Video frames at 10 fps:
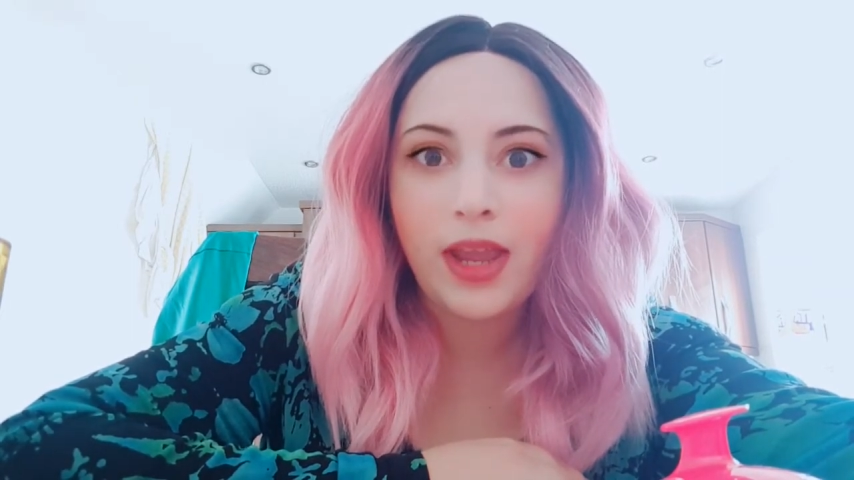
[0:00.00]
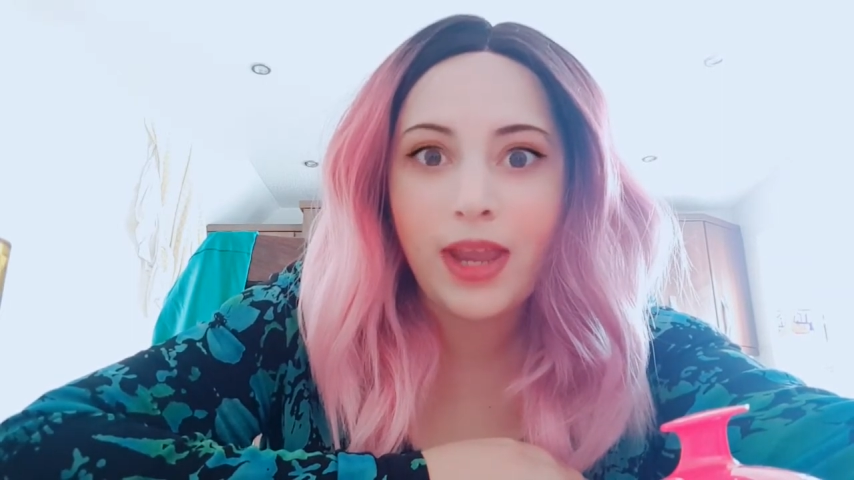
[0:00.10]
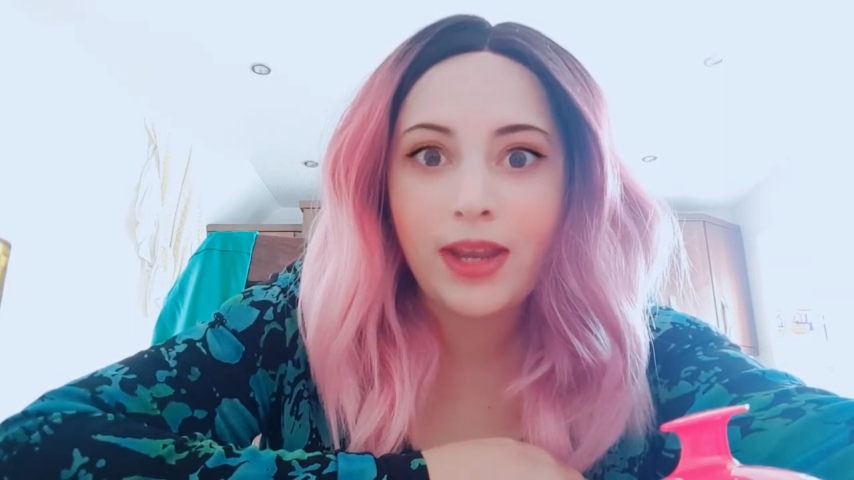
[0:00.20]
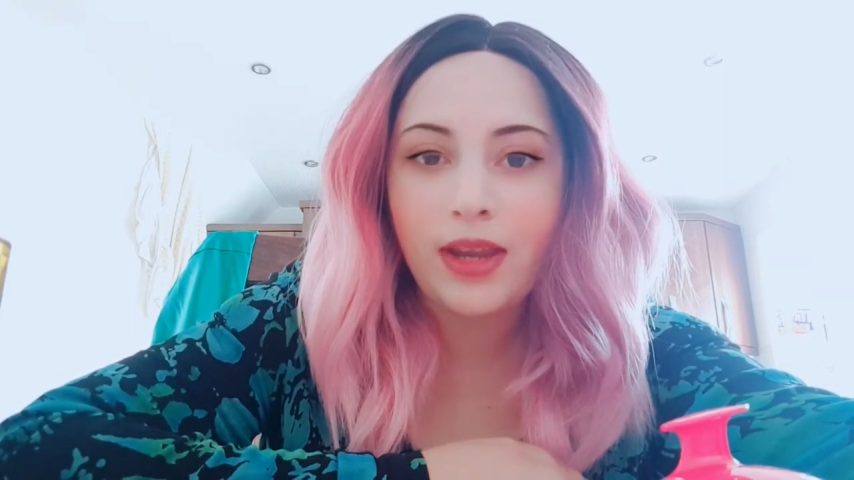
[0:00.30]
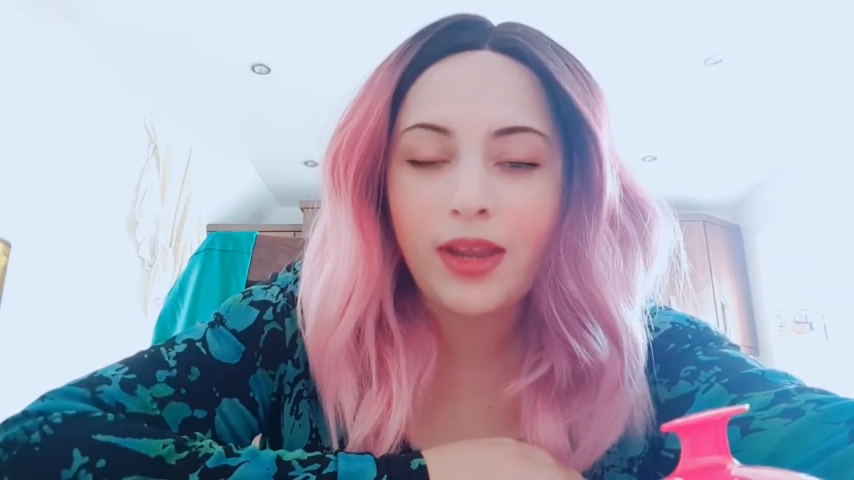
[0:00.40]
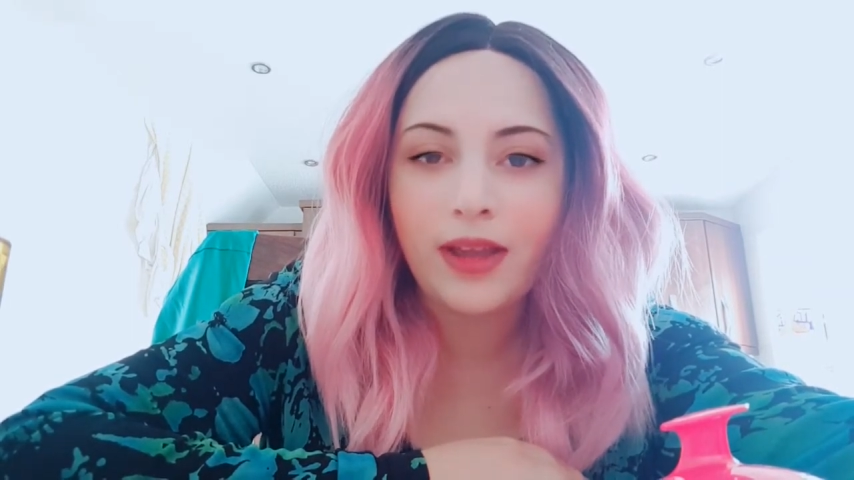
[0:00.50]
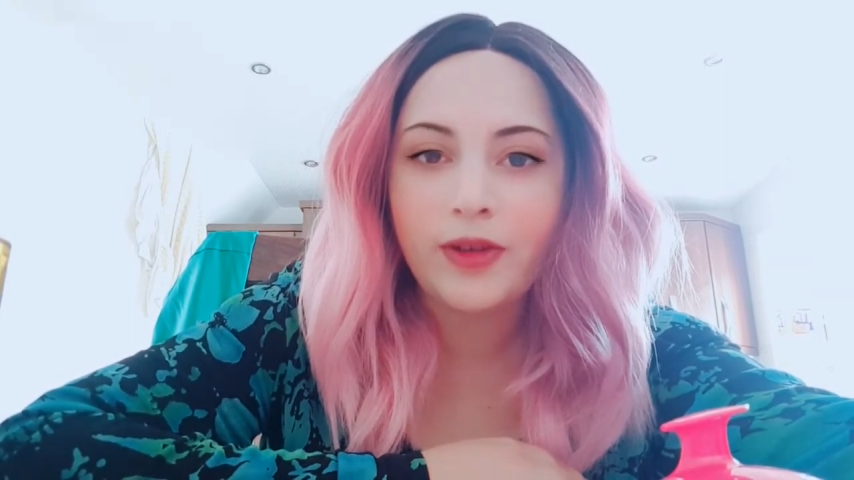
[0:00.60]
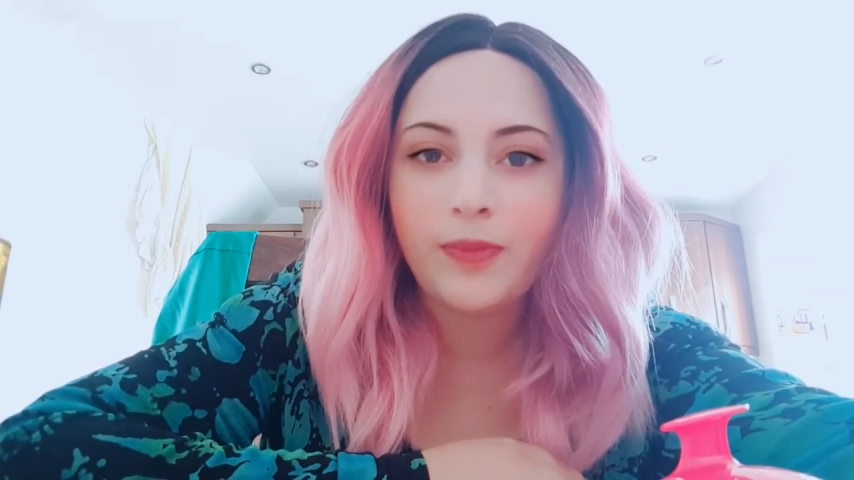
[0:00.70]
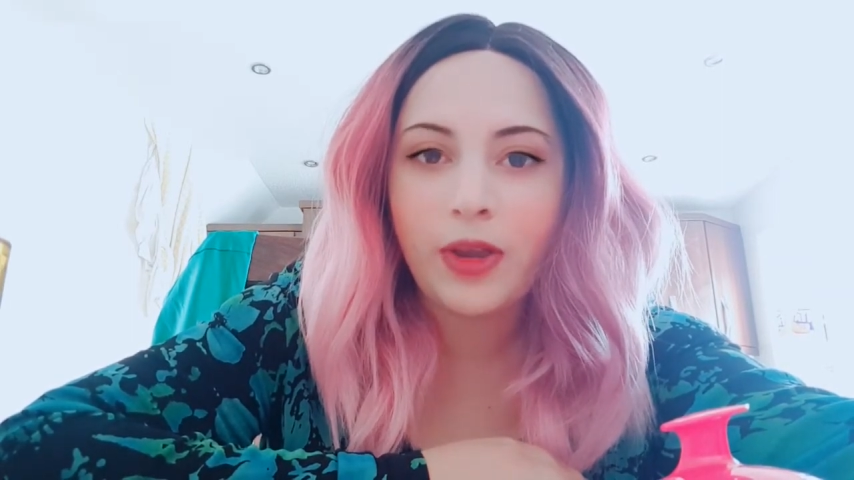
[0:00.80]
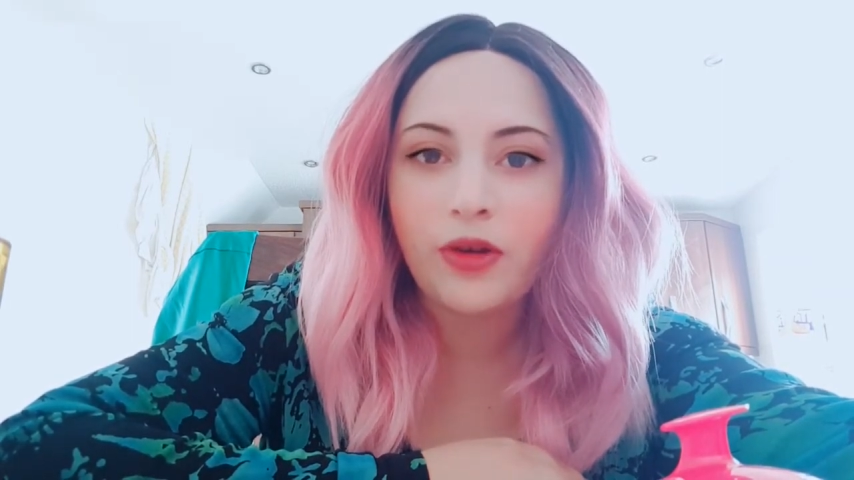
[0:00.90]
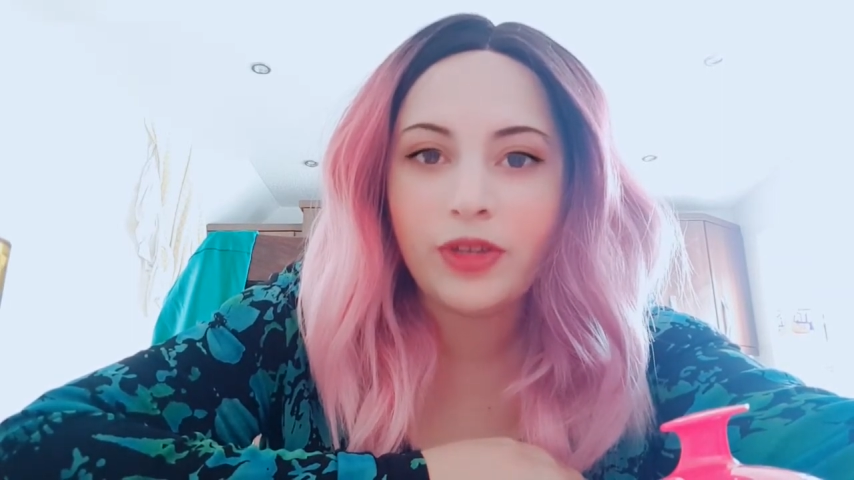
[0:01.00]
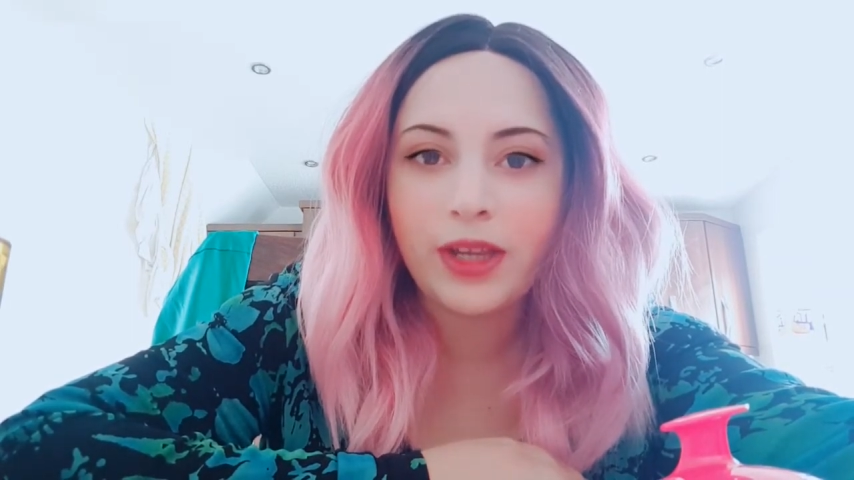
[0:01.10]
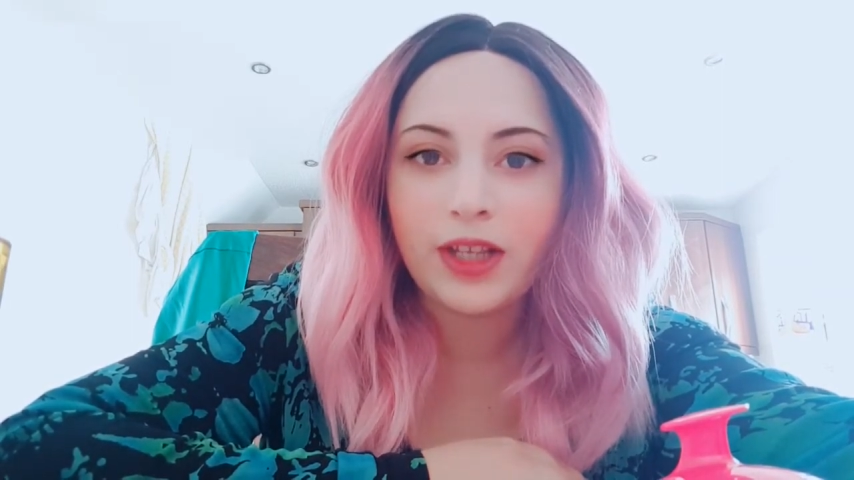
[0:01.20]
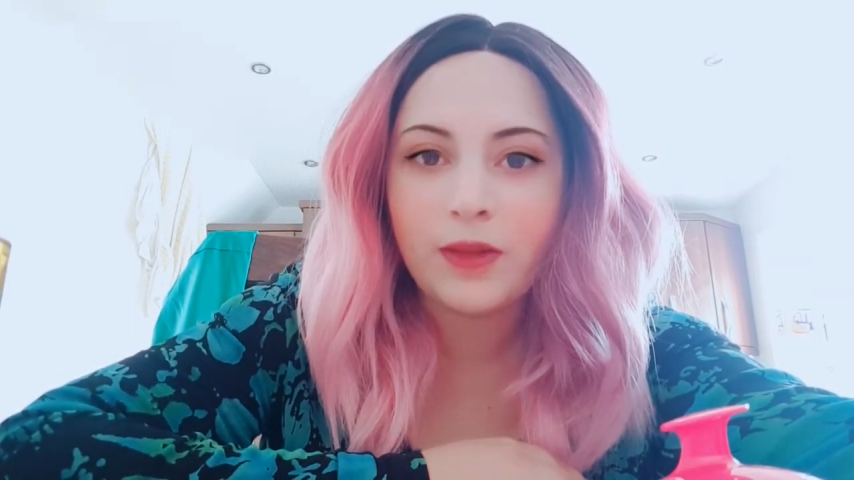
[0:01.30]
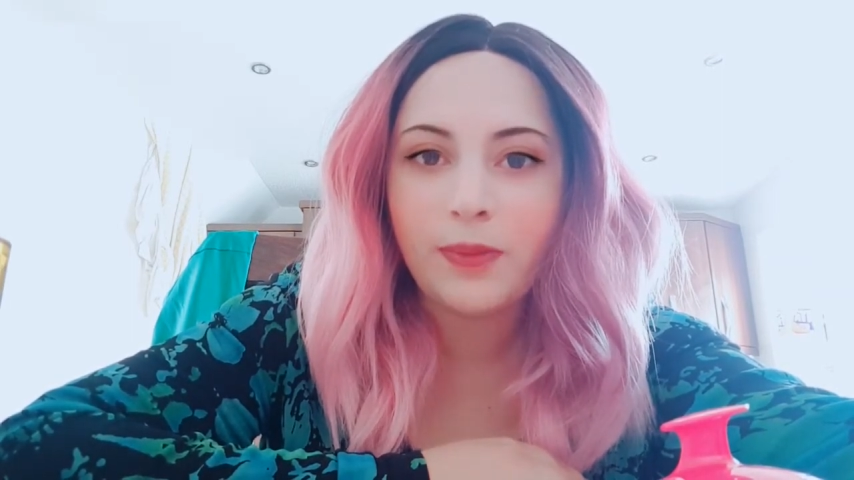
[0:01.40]
any
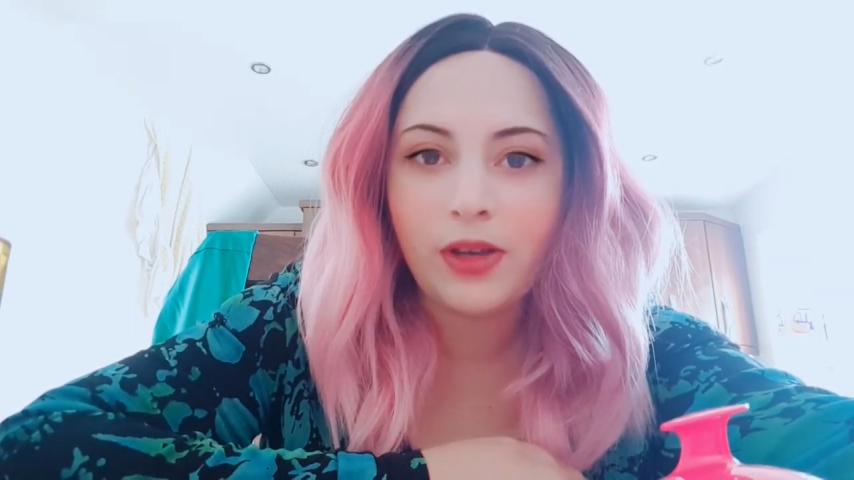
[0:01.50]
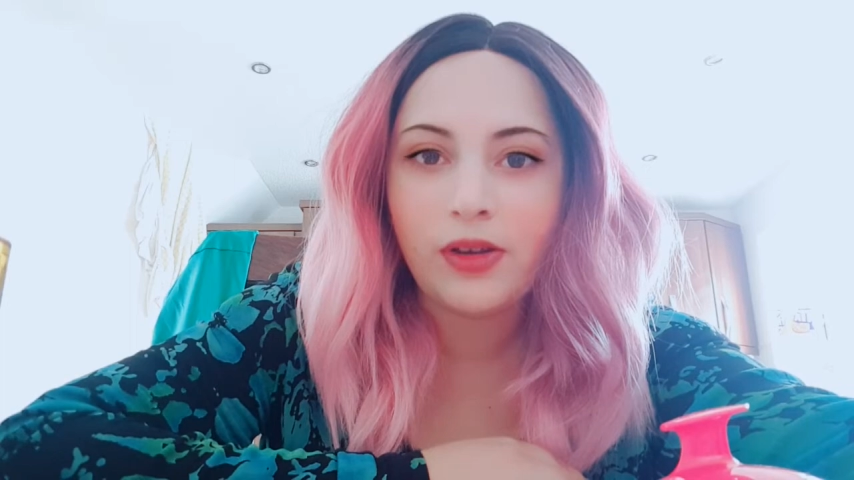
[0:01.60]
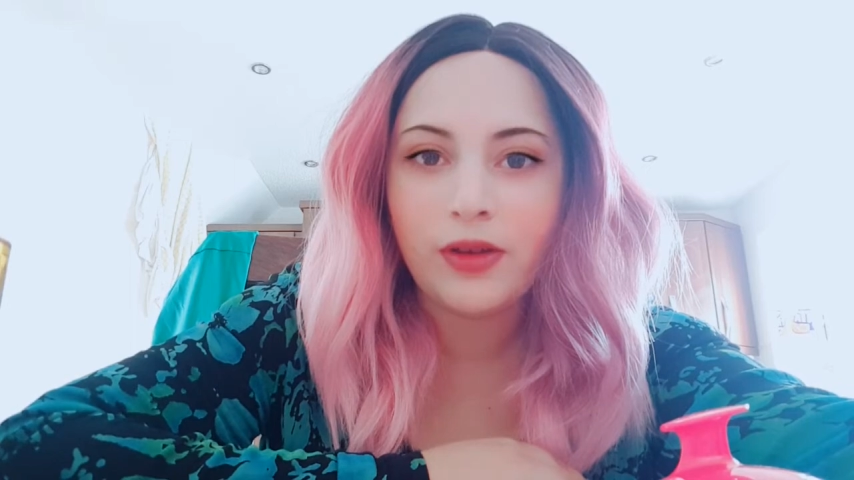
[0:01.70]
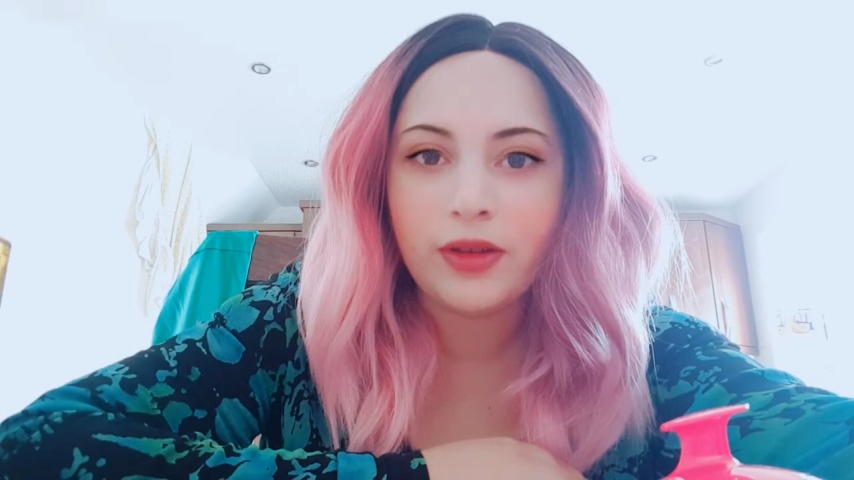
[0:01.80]
antibiotics because